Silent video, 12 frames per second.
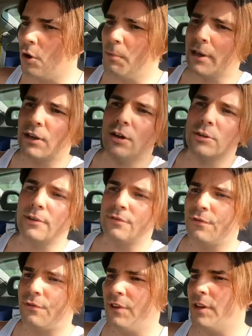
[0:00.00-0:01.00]
Oh my God, we have
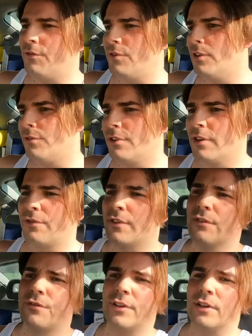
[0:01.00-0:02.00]
to fear, fear, fear,
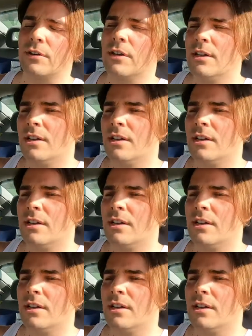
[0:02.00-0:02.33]
fear, fear.